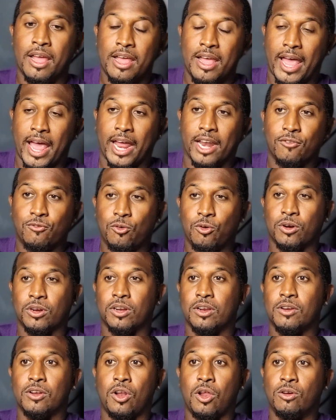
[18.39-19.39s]
had a
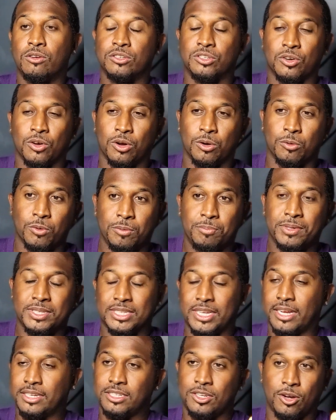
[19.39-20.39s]
foreclosure or a
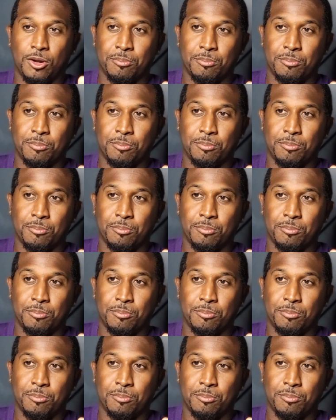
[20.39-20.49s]
repossession